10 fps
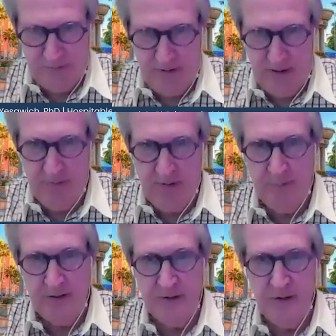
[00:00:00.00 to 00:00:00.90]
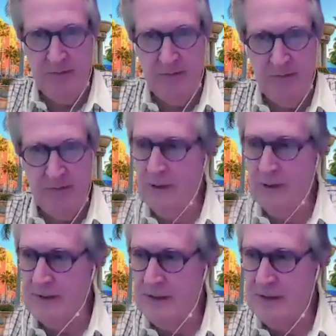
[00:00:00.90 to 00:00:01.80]
And I thought mm-hmm. myself, four
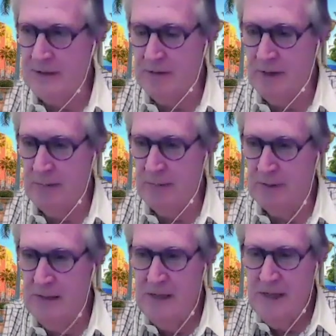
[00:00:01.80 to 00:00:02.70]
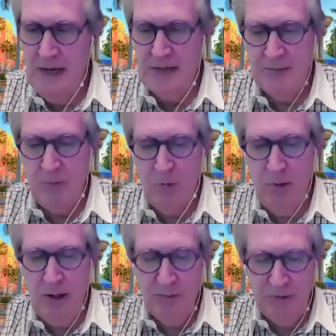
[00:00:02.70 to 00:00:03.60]
months, that's incredible. I said, well,
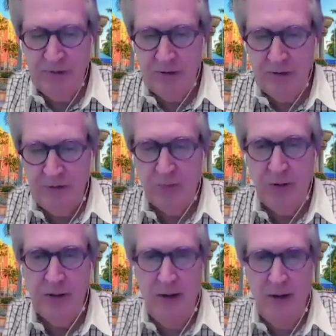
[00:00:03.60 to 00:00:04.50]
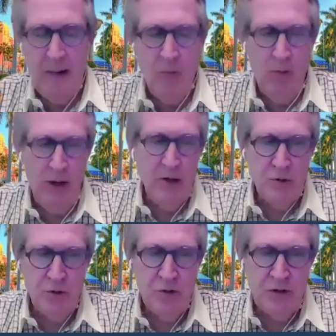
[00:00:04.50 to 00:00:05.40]
why don't we start this way? Why
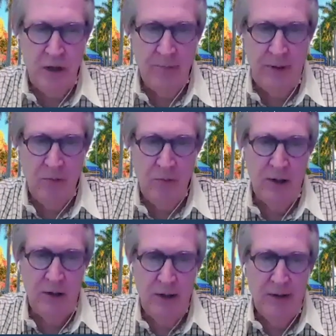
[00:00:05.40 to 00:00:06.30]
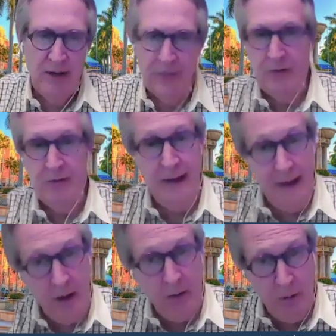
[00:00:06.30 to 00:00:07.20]
don't you tell me what is
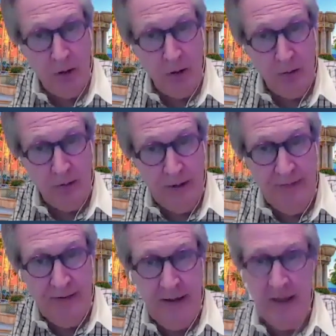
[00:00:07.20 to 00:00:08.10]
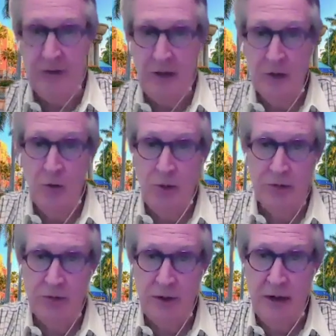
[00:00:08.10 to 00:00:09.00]
available, and then I'll tell you
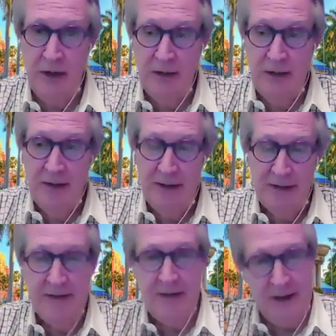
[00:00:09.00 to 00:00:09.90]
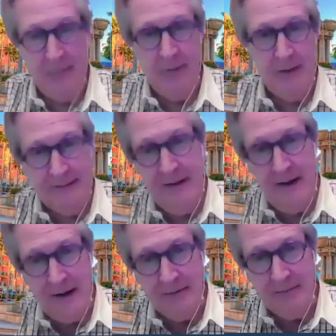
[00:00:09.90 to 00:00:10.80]
whether or not I can accommodate
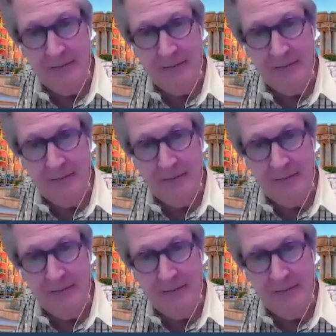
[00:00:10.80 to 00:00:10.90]
that.